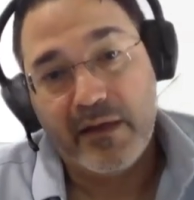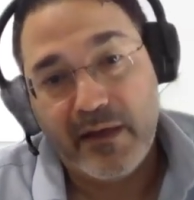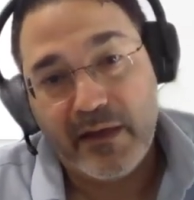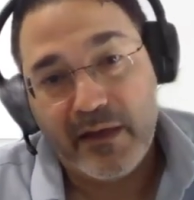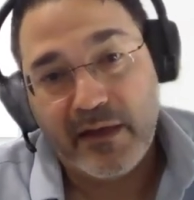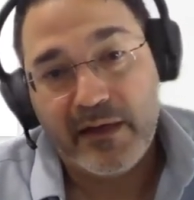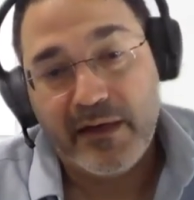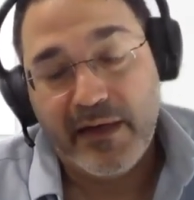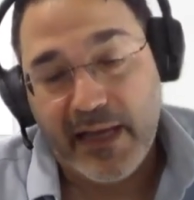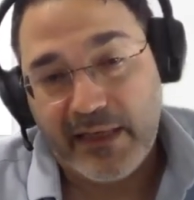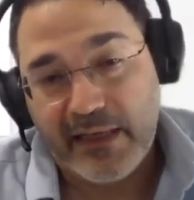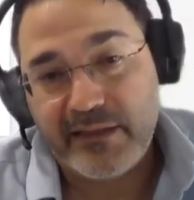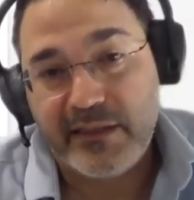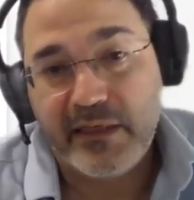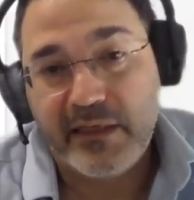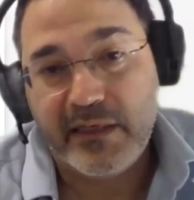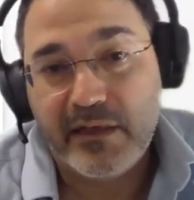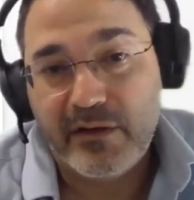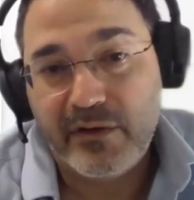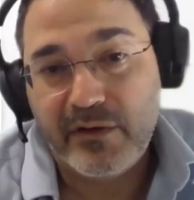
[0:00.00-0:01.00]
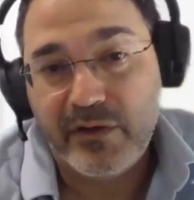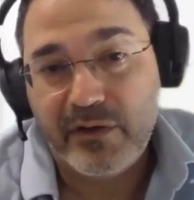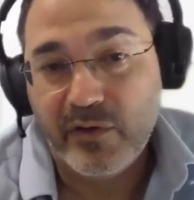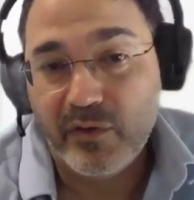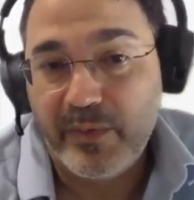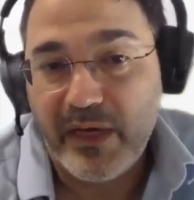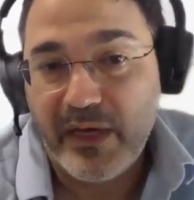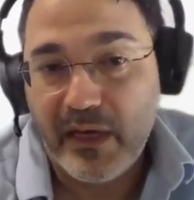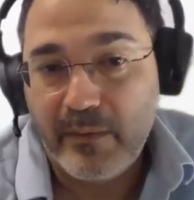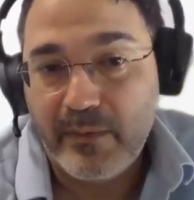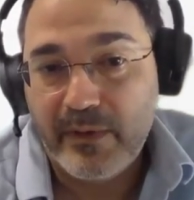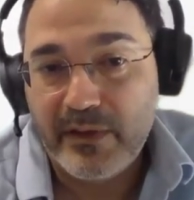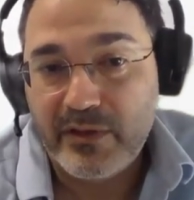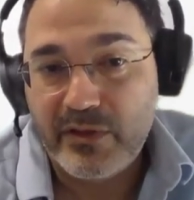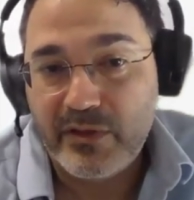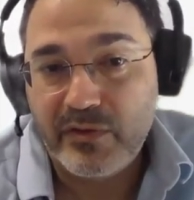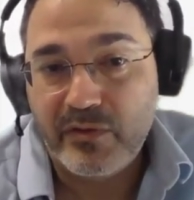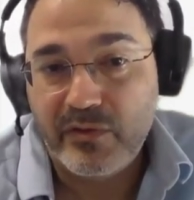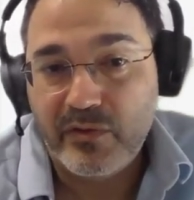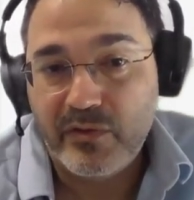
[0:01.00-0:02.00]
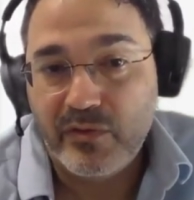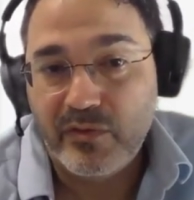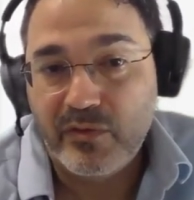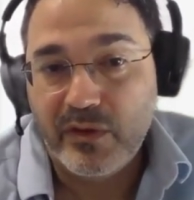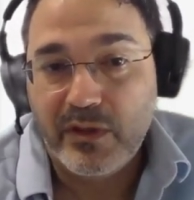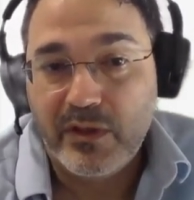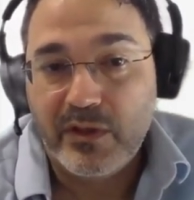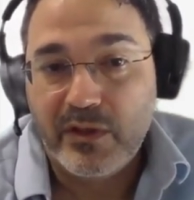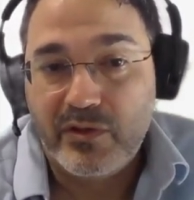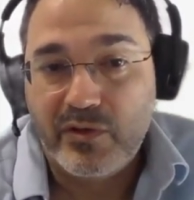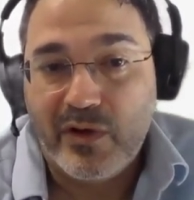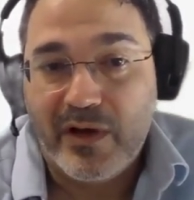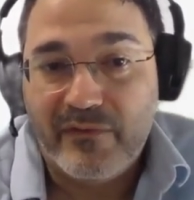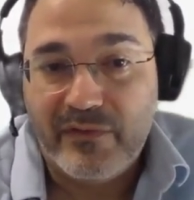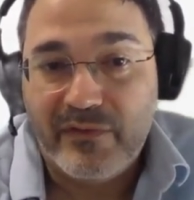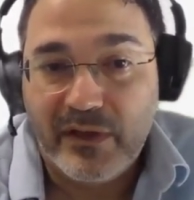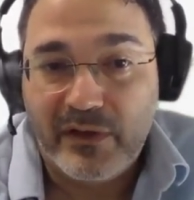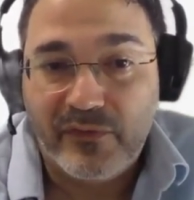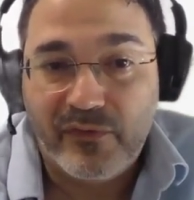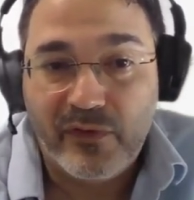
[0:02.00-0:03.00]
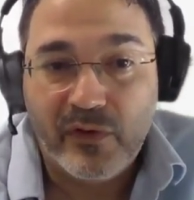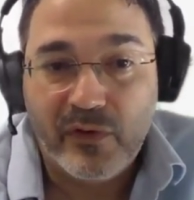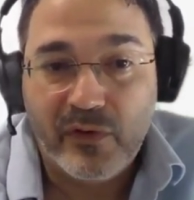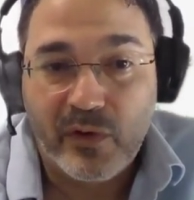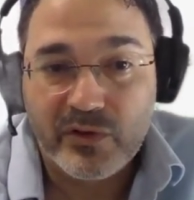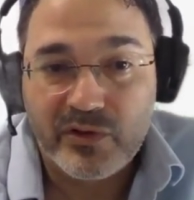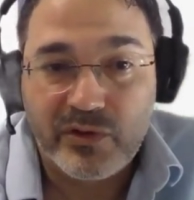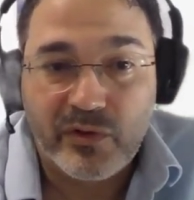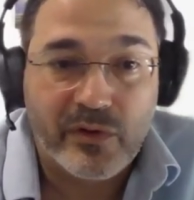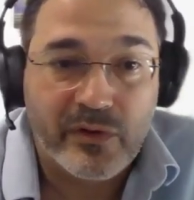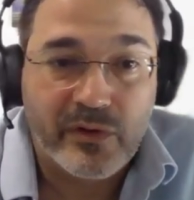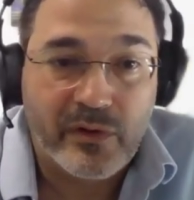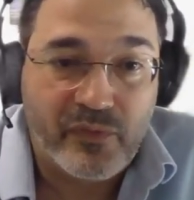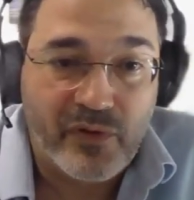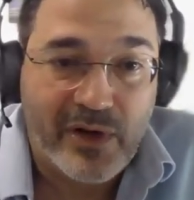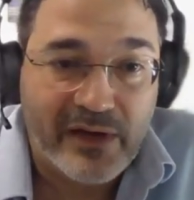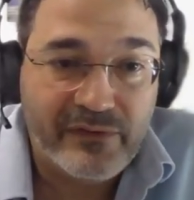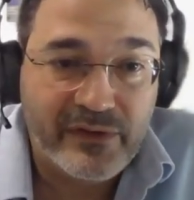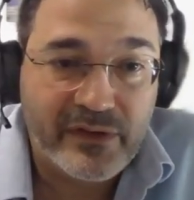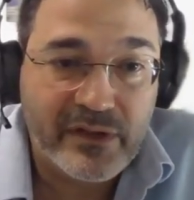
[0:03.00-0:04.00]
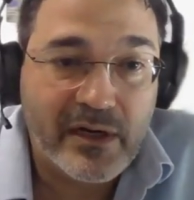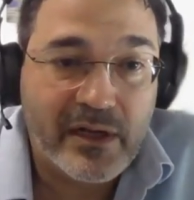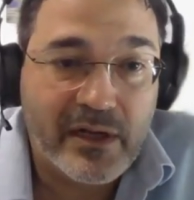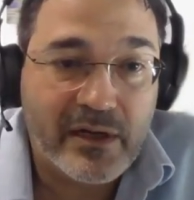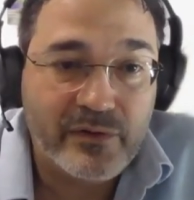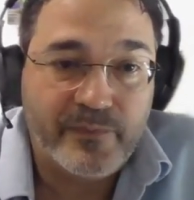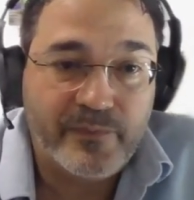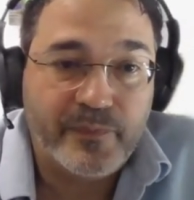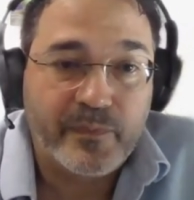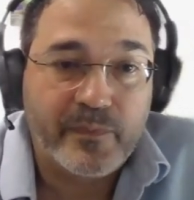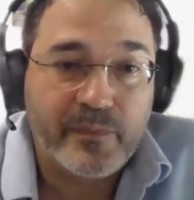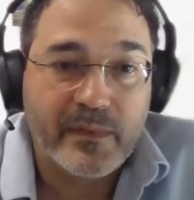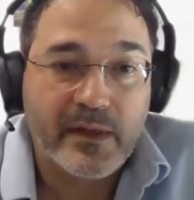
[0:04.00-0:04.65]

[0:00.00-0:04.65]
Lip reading: Next year, you will be able to have that flow also on the private cloud.